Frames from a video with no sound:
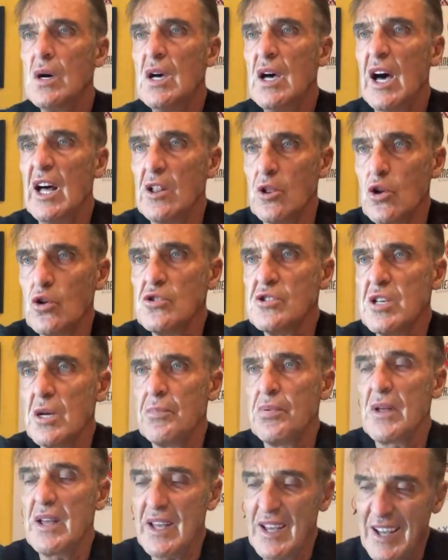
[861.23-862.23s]
And looks a
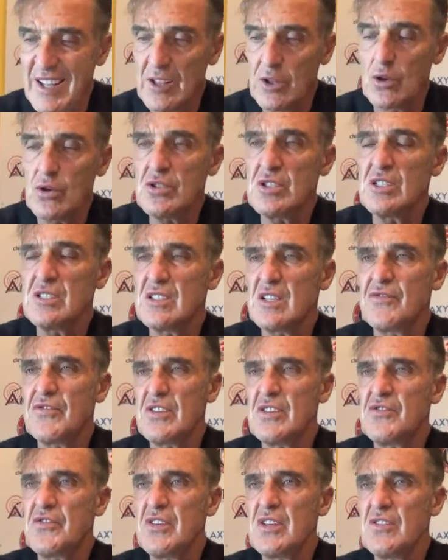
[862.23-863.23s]
player and looks as if
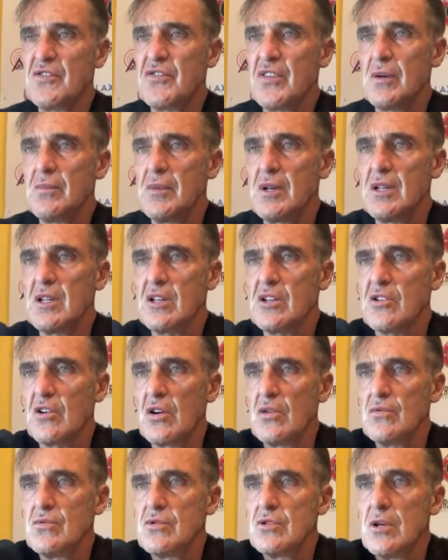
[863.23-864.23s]
his feet's firmly on the
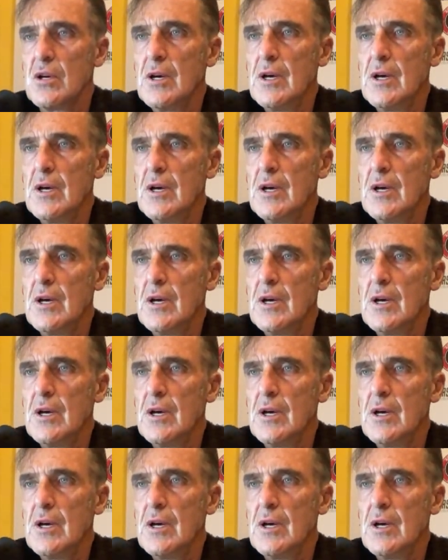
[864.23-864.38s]
ground.